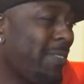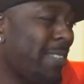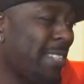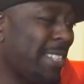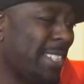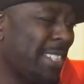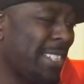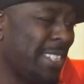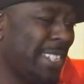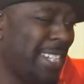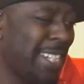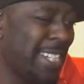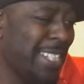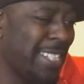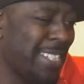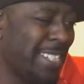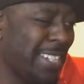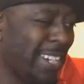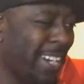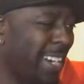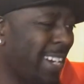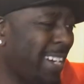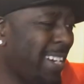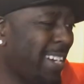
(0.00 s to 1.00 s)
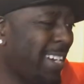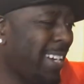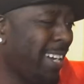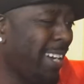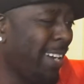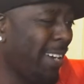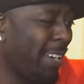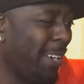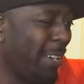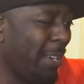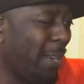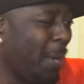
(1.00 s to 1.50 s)
Vegeta,
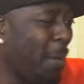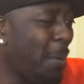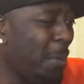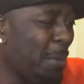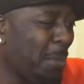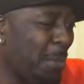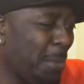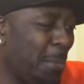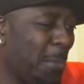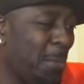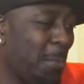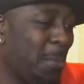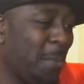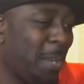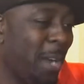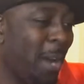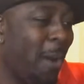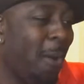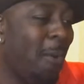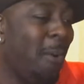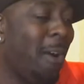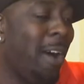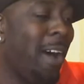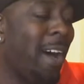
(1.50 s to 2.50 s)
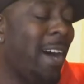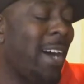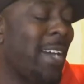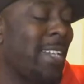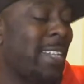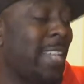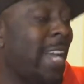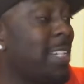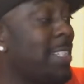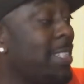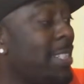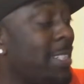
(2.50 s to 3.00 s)
Goku,
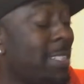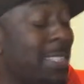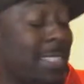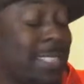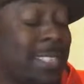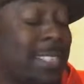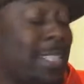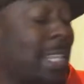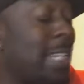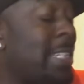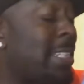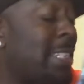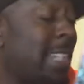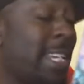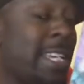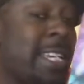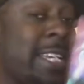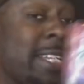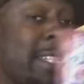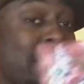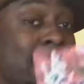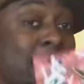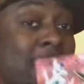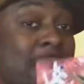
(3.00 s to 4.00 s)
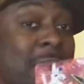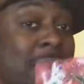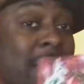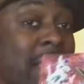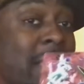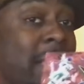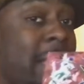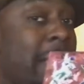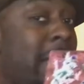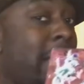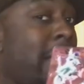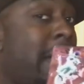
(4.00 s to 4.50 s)
Gohan. That's the Saiyans. I'm a
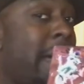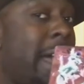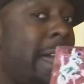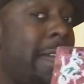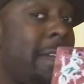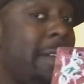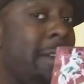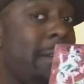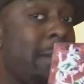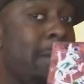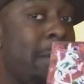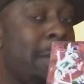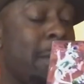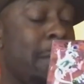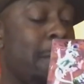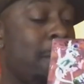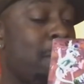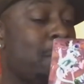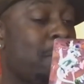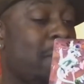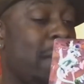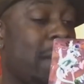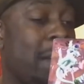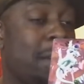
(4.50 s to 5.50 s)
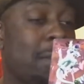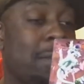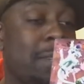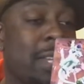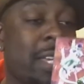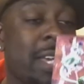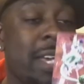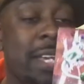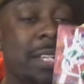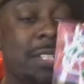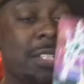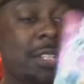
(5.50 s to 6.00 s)
Saiyan guy. I
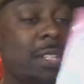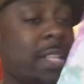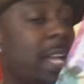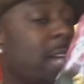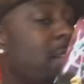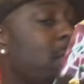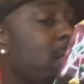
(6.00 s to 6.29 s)
don't care. So